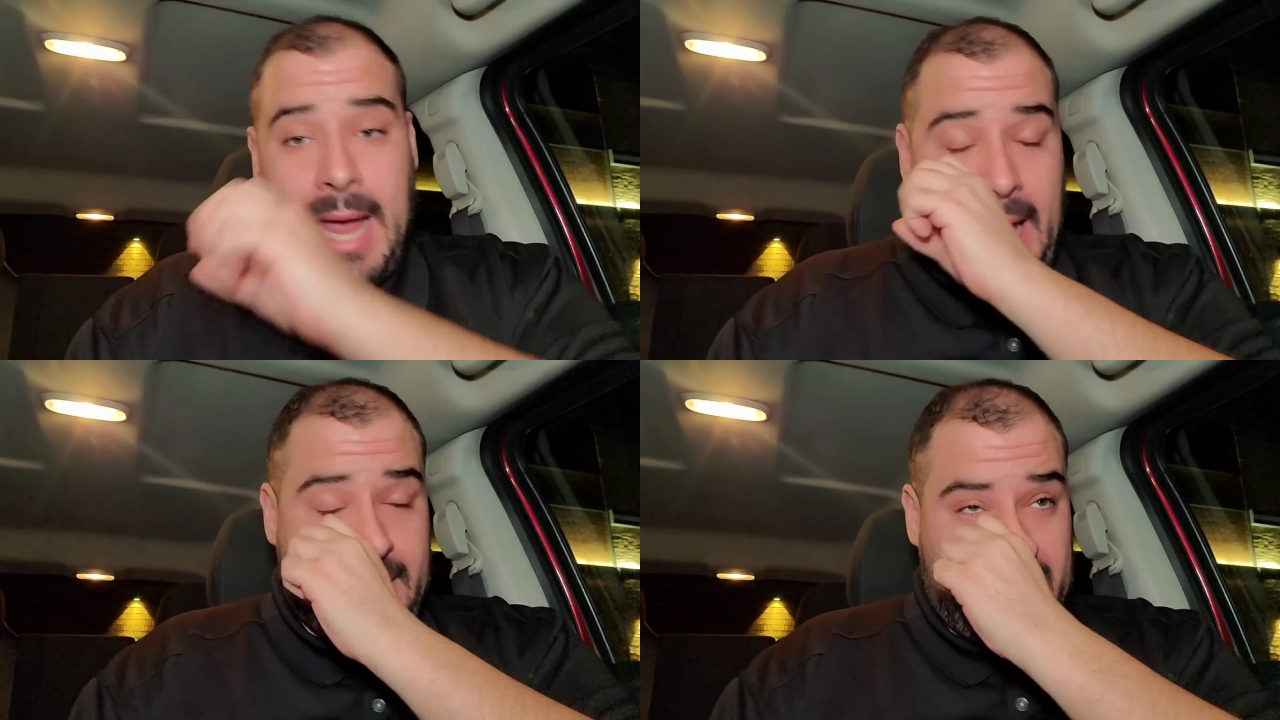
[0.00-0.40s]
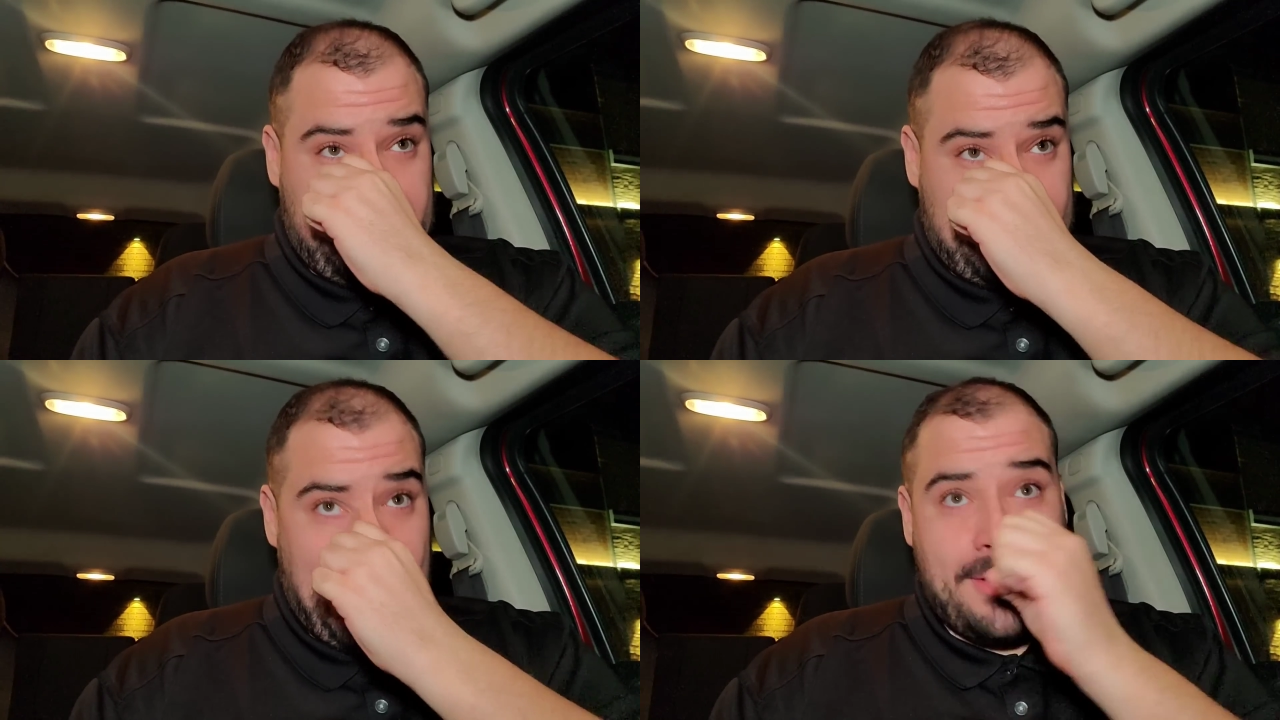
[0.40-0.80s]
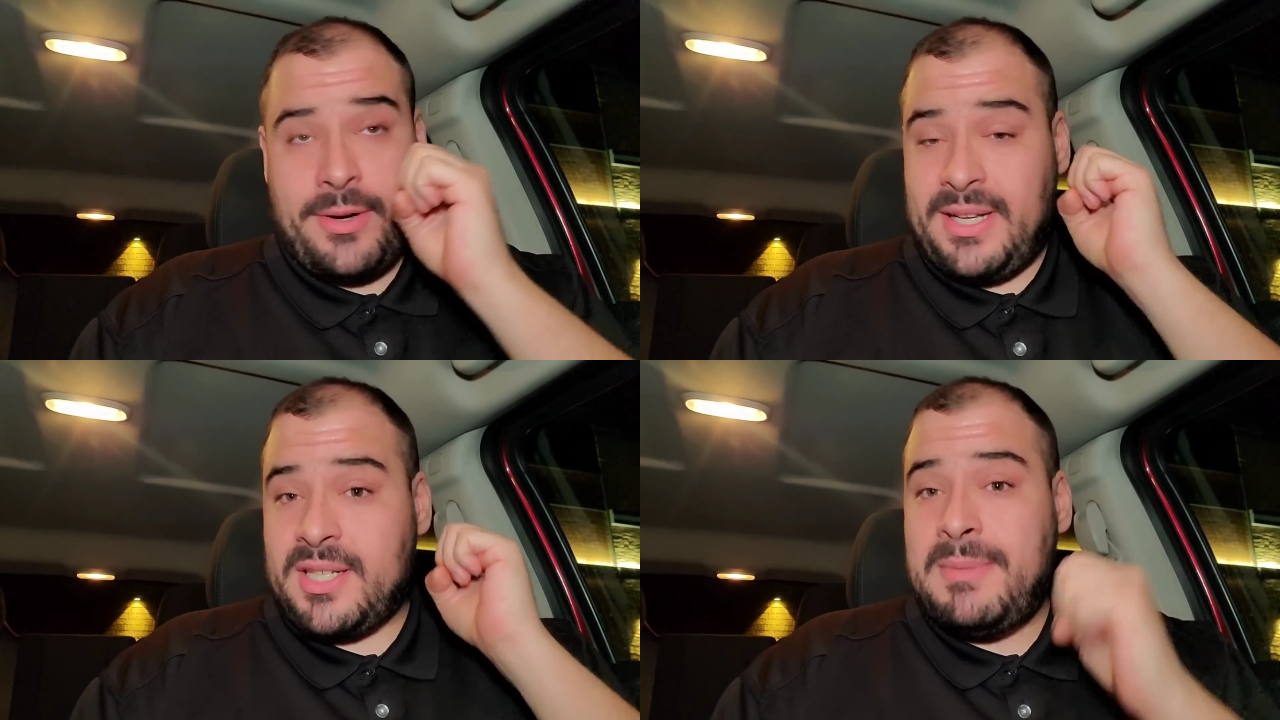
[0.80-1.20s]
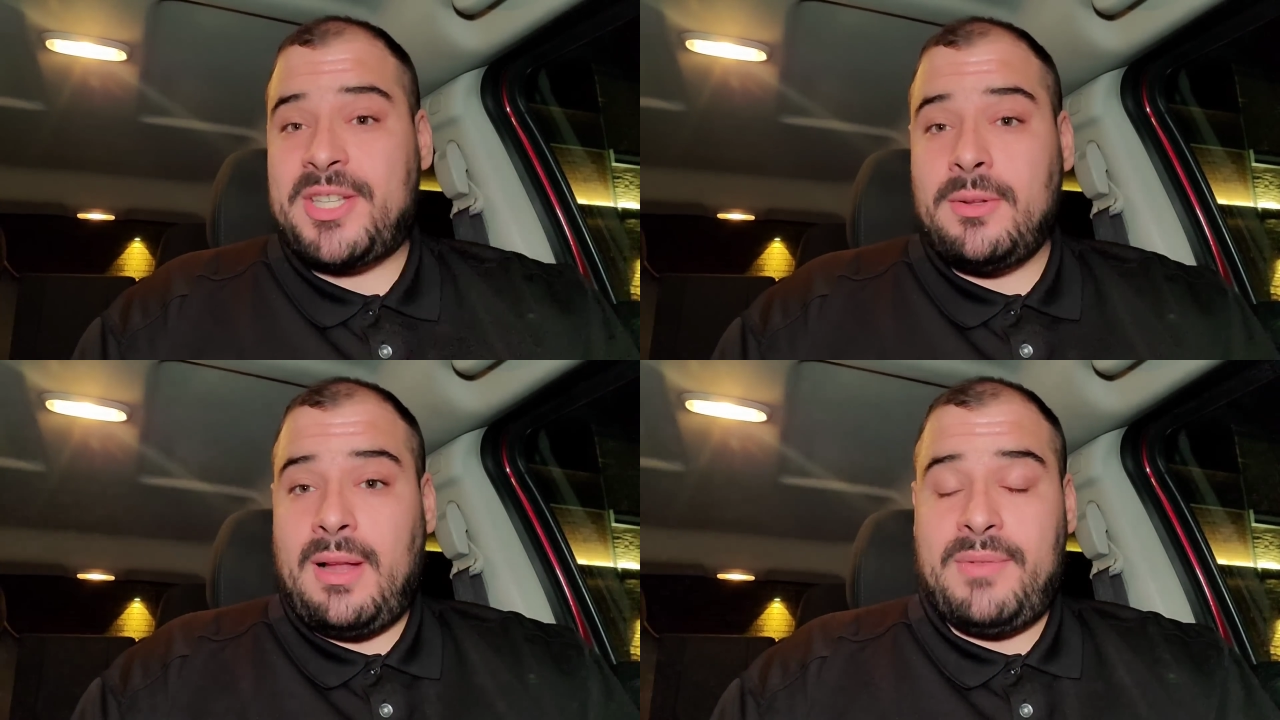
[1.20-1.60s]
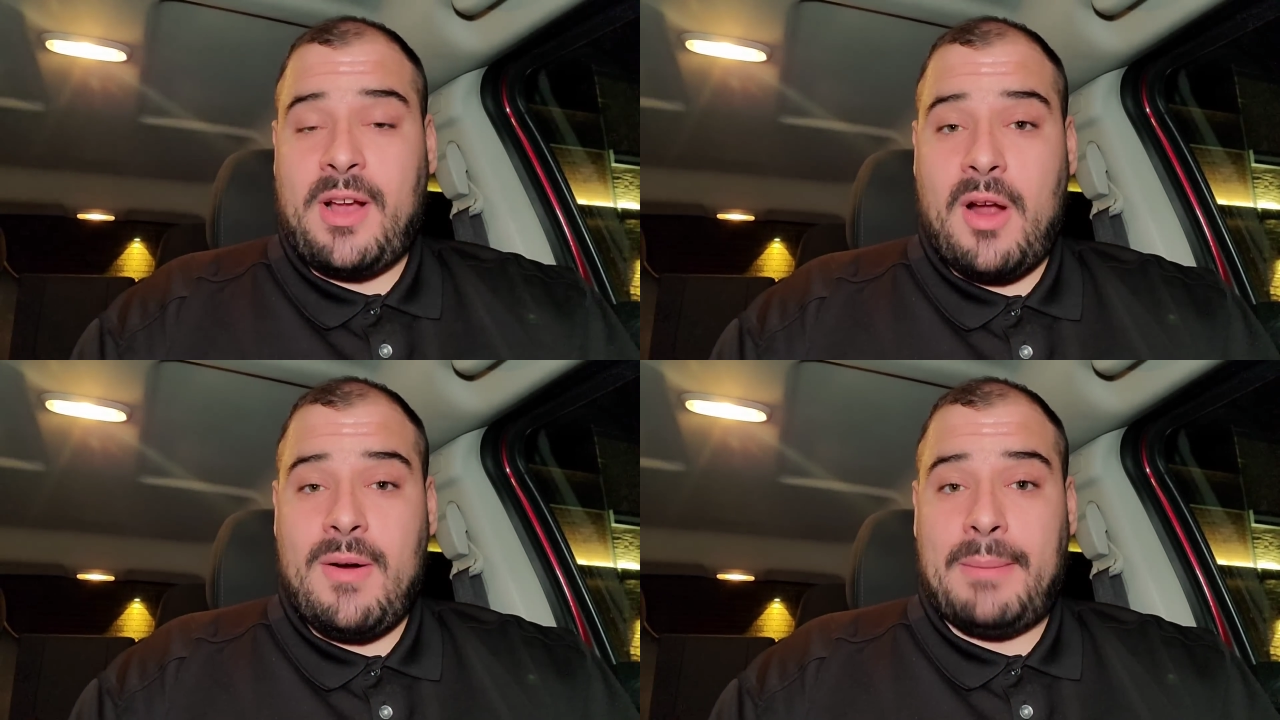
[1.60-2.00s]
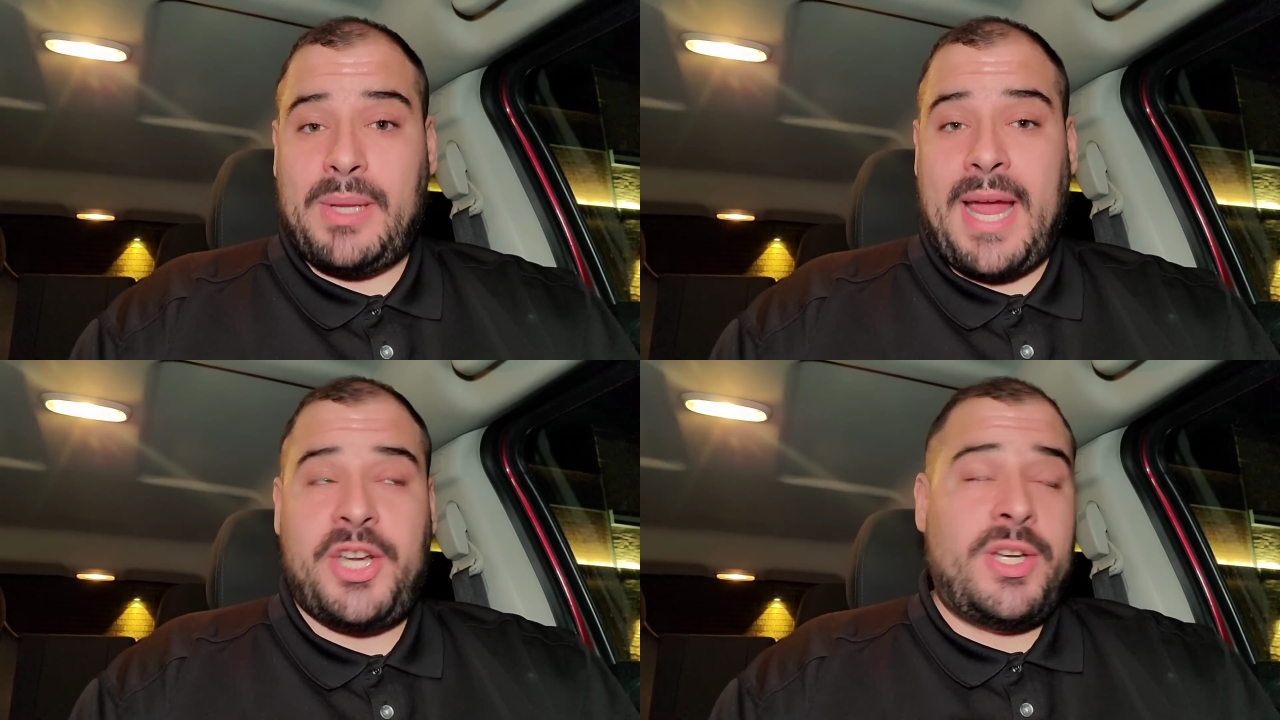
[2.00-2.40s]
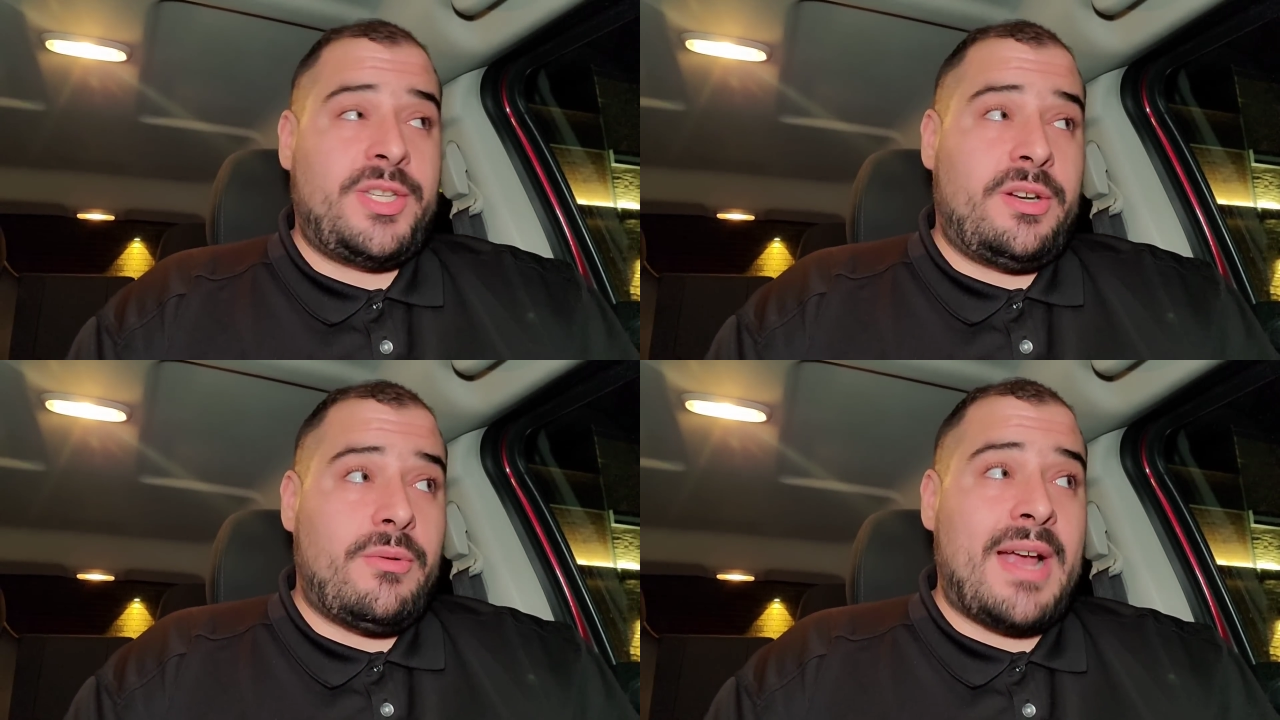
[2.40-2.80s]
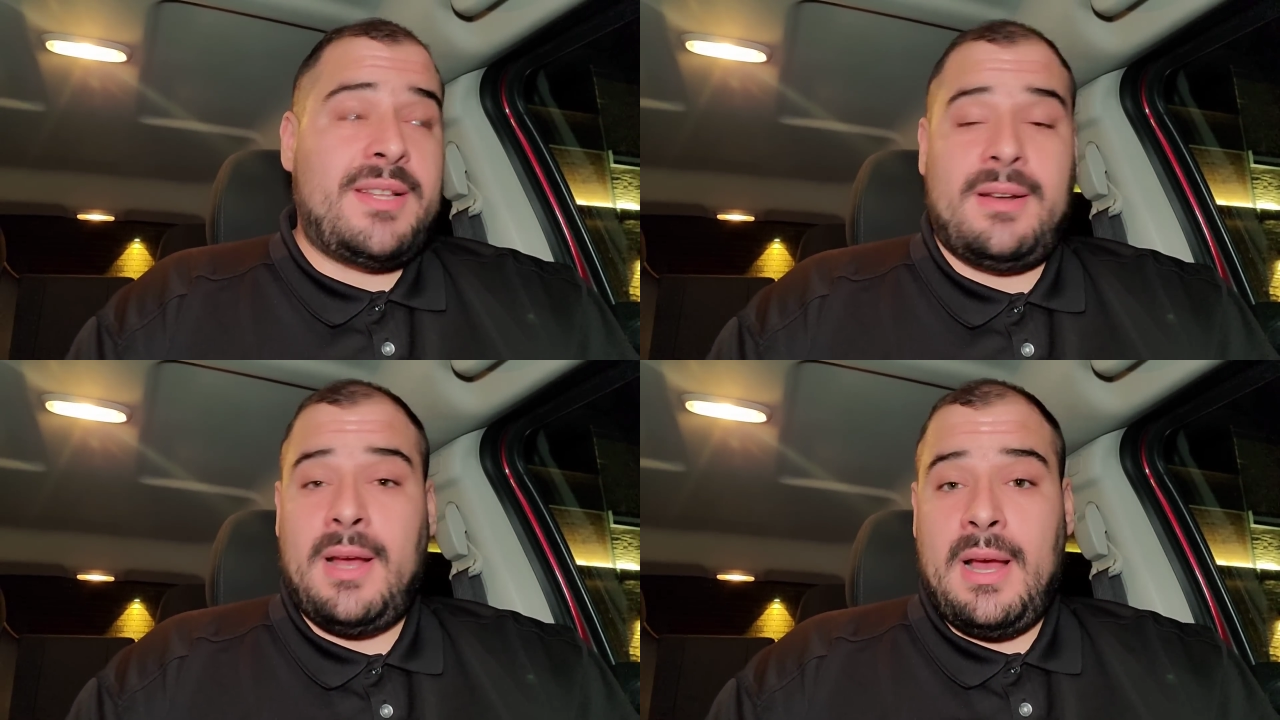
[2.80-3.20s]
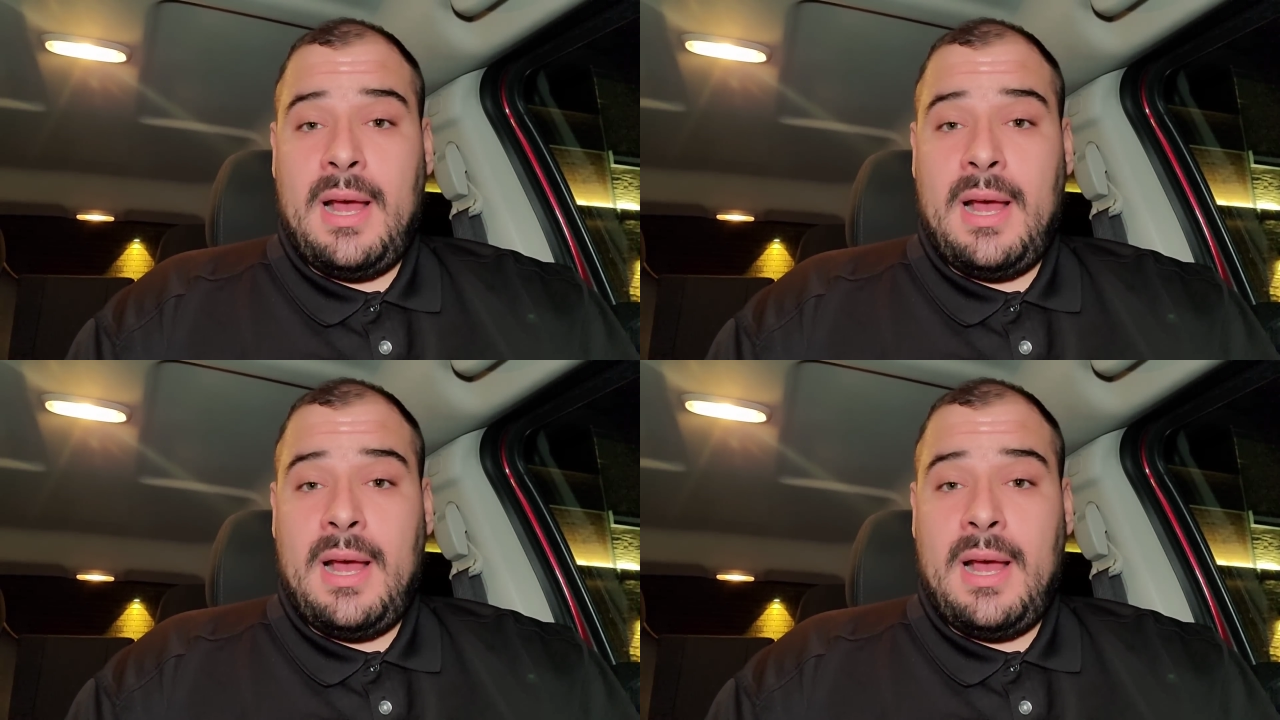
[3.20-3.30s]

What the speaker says: and that the standard dismissal of the Carter application is a directed